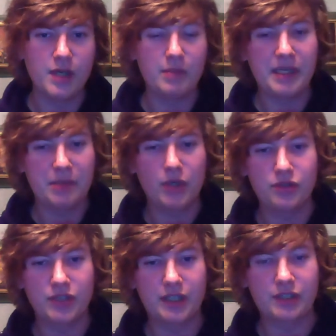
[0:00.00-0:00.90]
of uh,
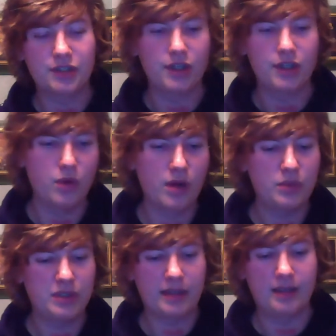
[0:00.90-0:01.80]
being processed. So
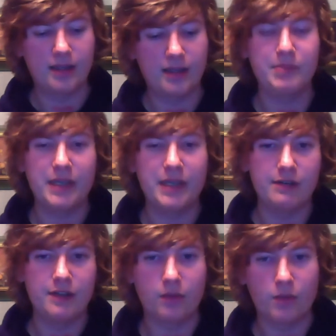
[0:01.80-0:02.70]
one was like a light
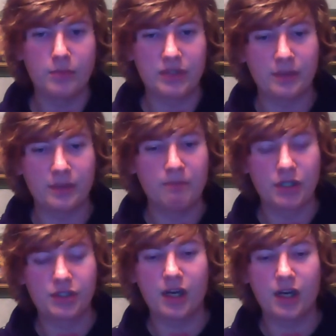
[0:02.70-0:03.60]
beer, and the other one was a
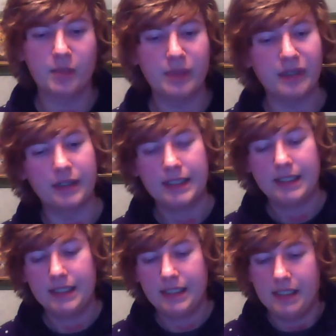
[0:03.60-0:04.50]
much darker beer.
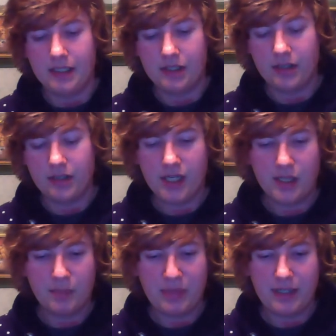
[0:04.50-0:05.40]
So the
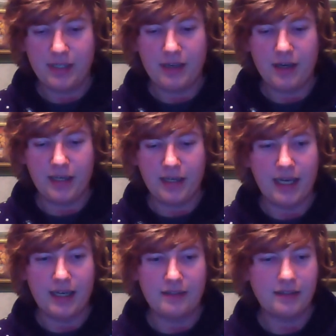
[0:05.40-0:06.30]
darker beer I
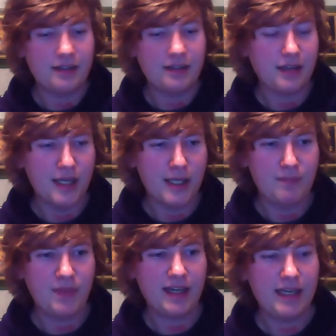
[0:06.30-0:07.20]
had,
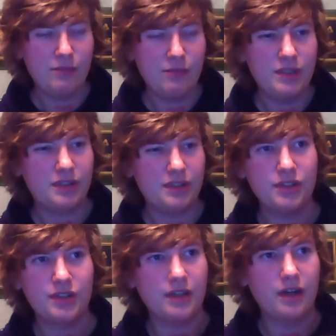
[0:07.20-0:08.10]
um, and it was
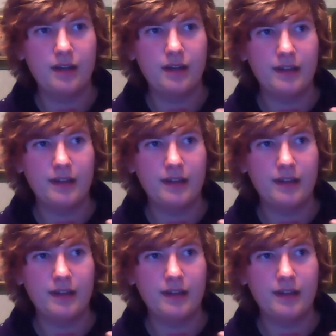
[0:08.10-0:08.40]
just